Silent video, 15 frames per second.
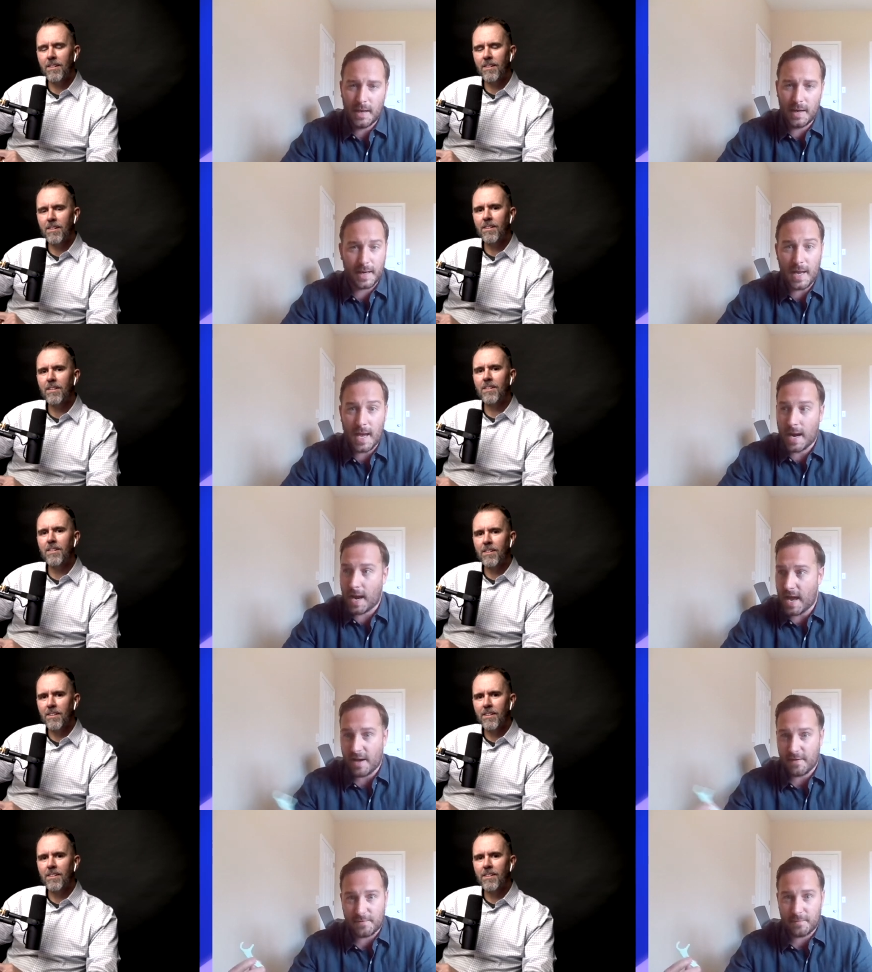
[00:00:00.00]
Speaker 1: And again,
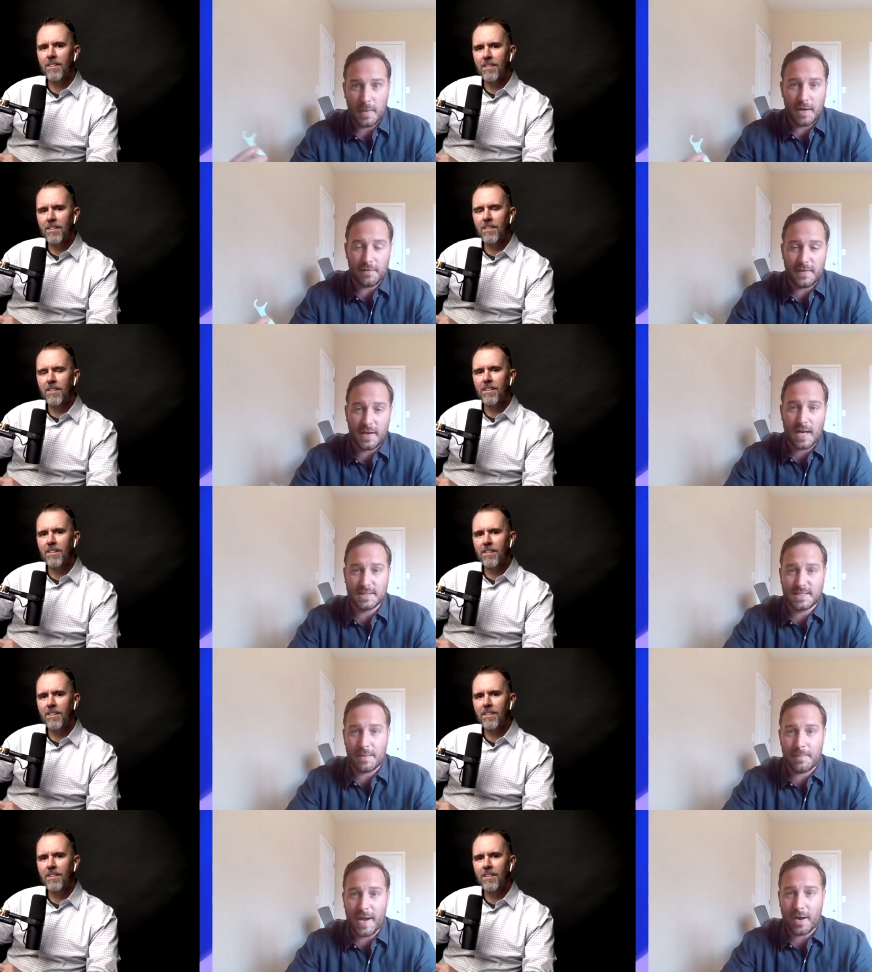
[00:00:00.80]
I have my
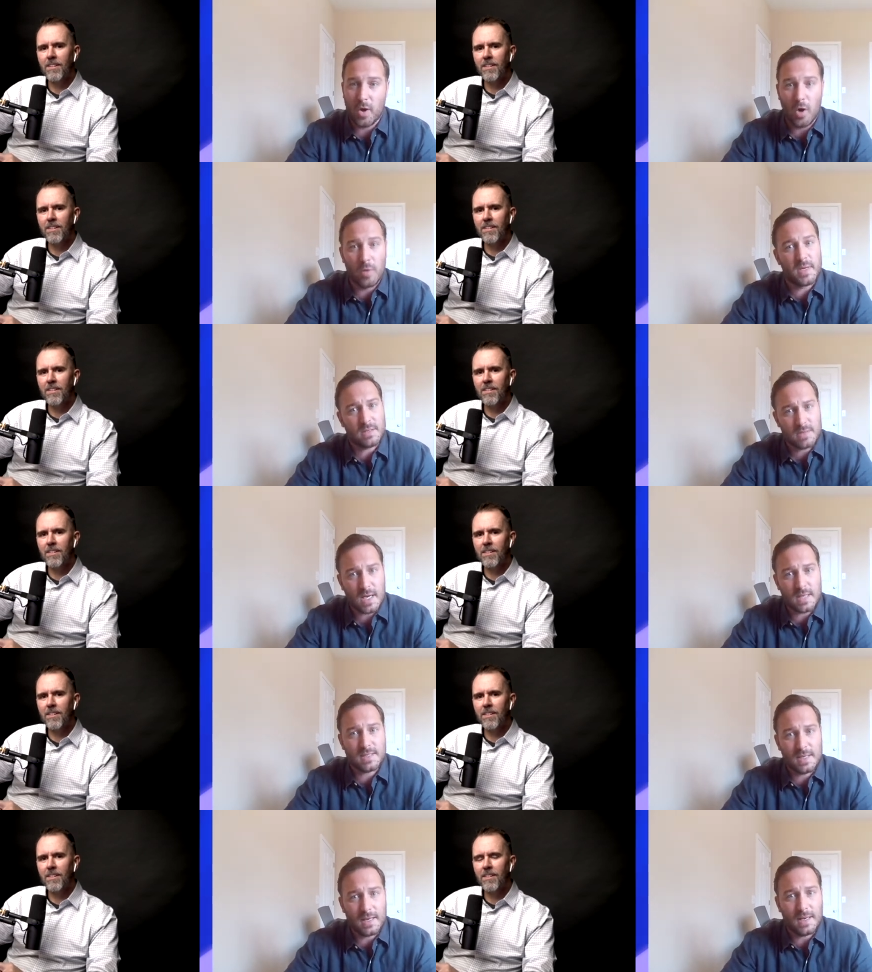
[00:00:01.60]
fiance back home that
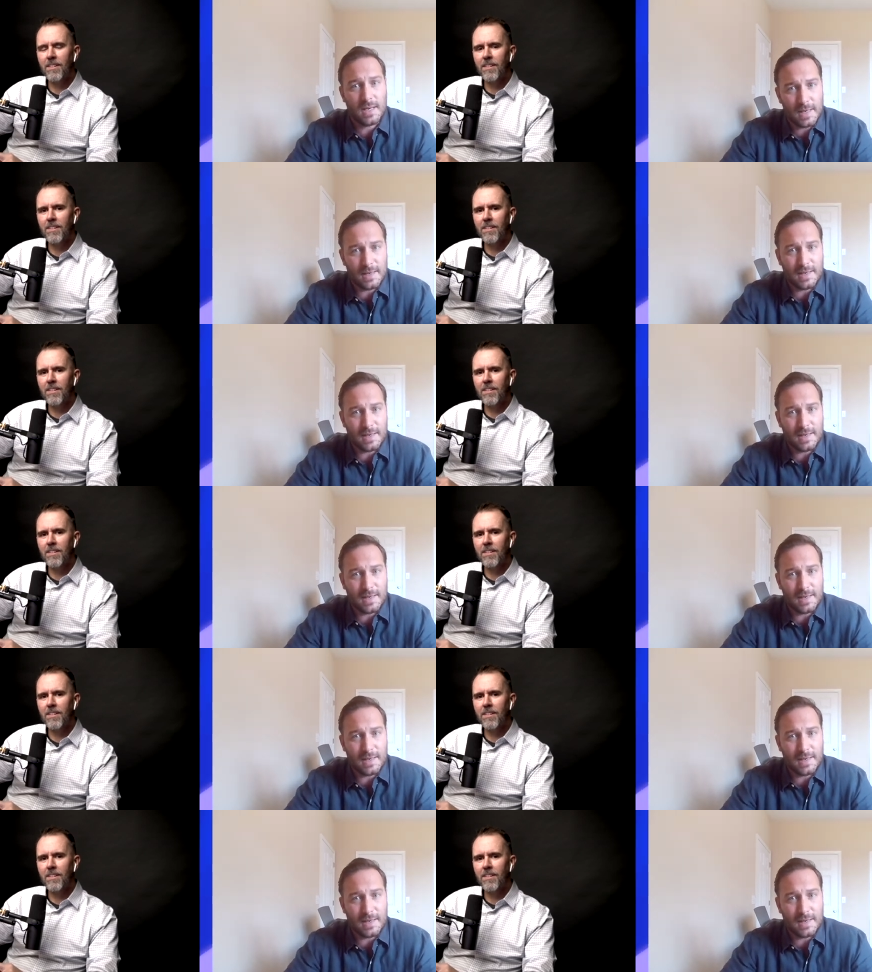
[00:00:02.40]
doesn't